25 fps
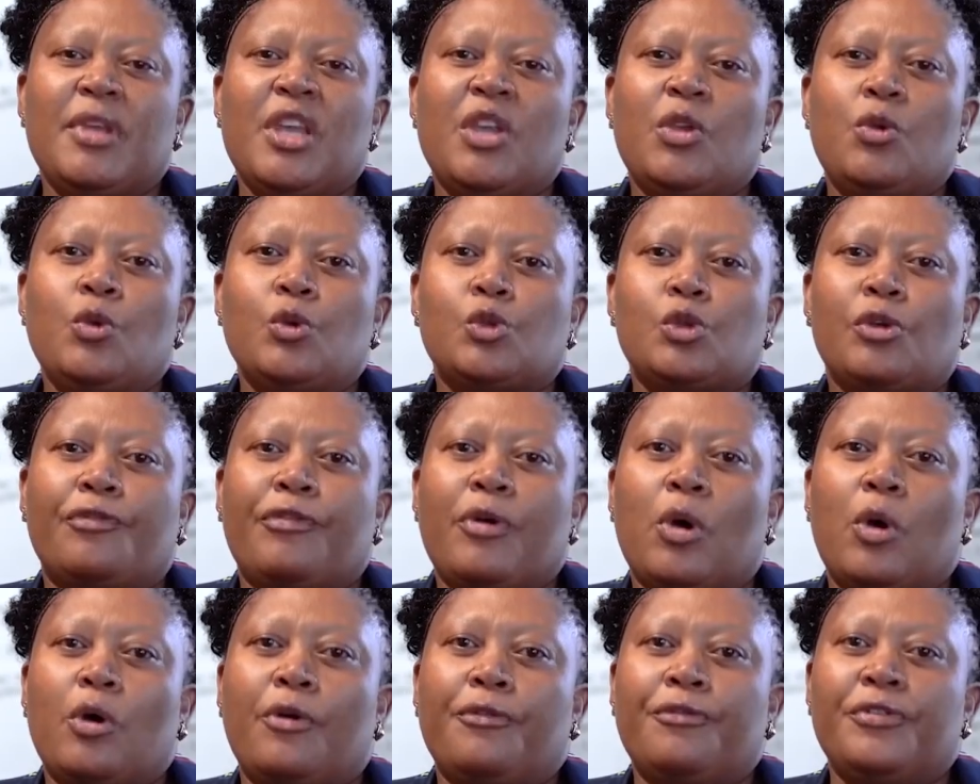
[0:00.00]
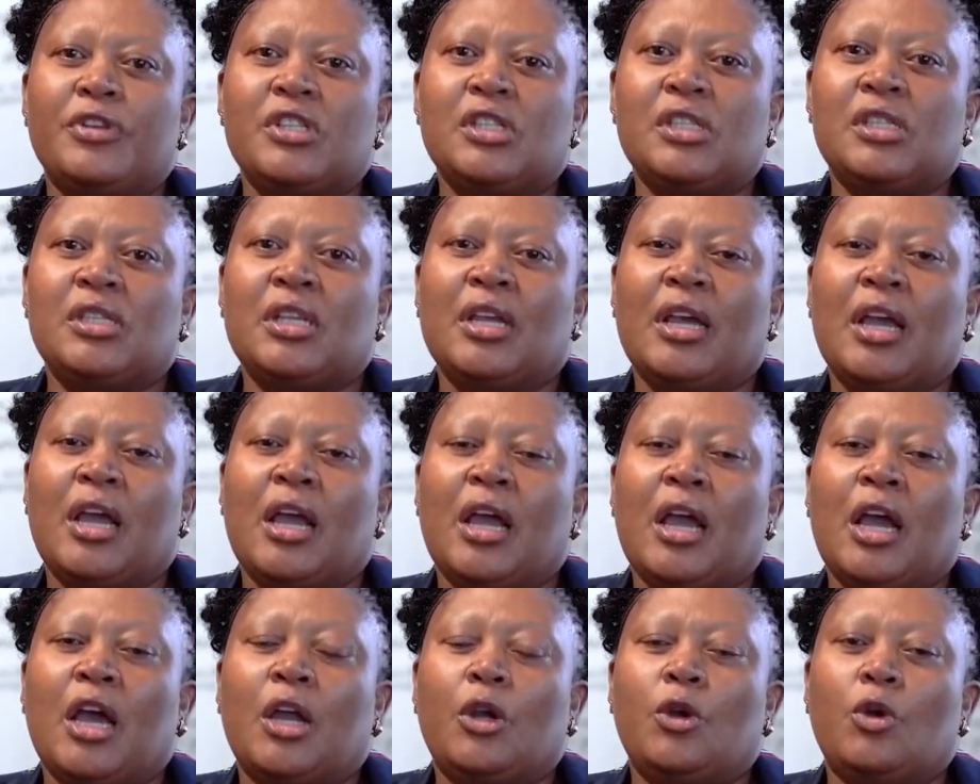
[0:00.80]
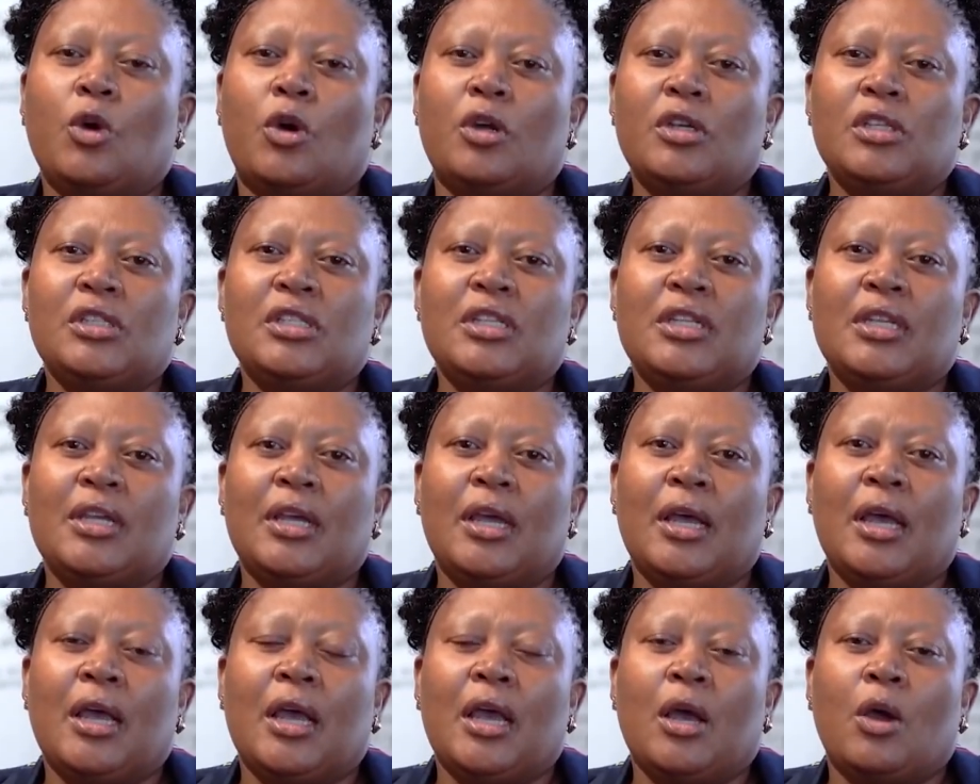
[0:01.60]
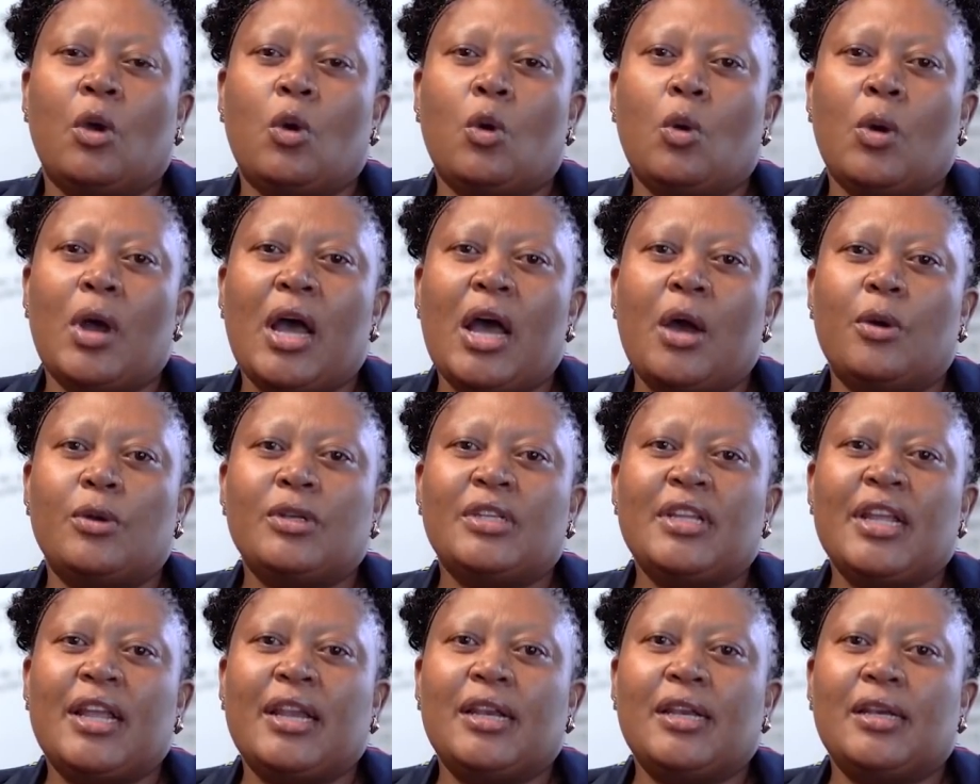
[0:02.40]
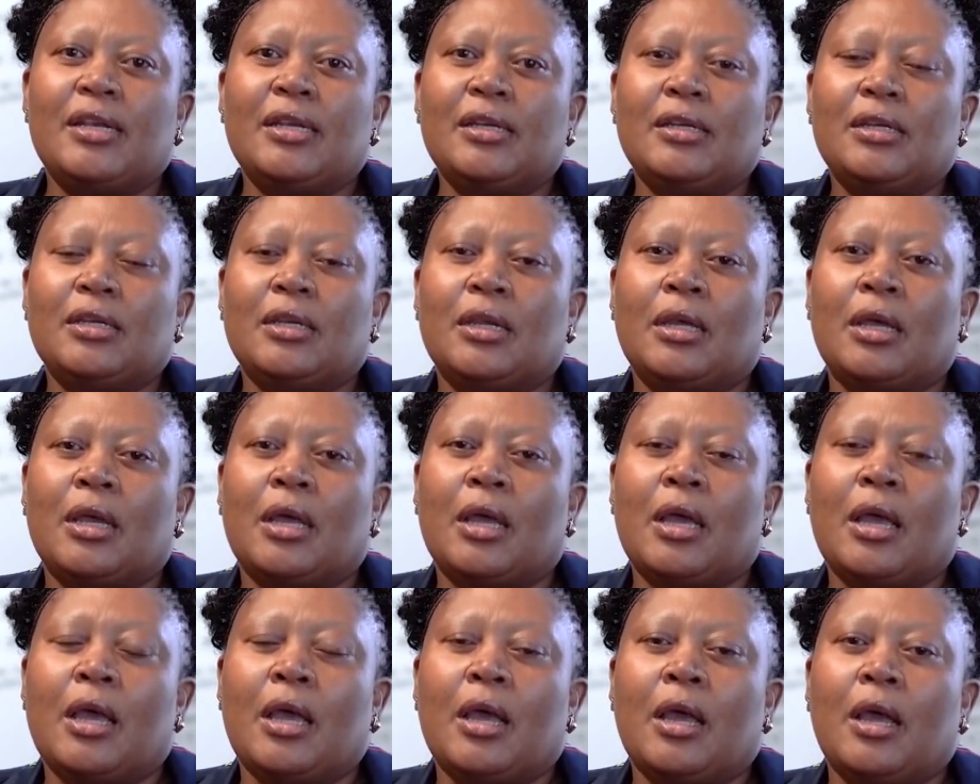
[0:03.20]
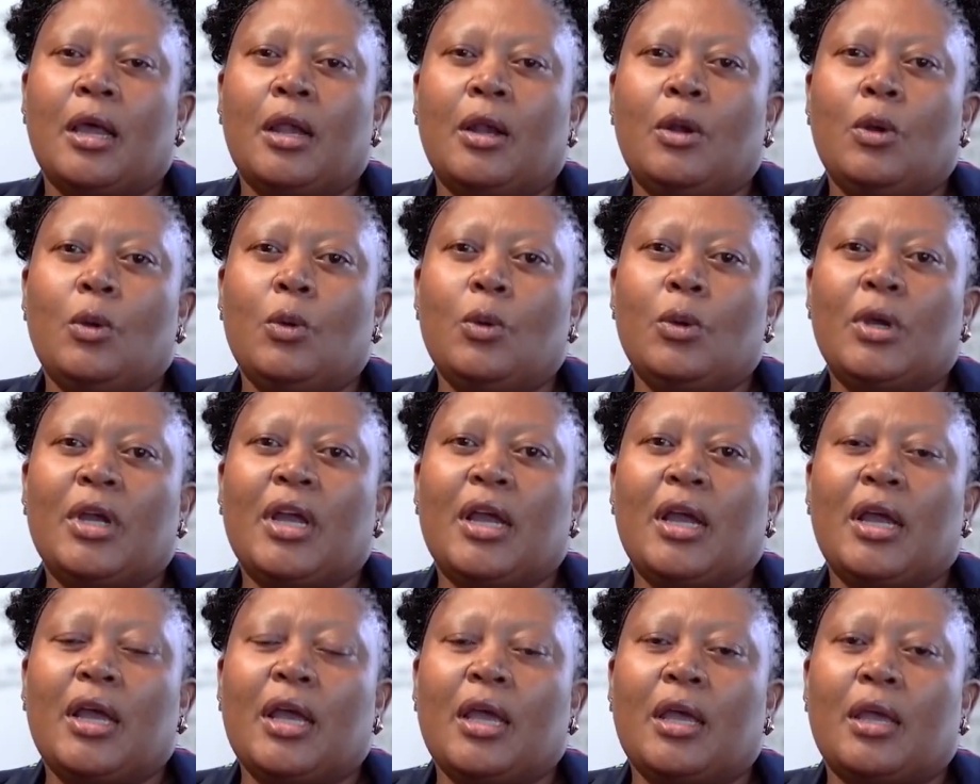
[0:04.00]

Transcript: make use of our office. Don't go out and look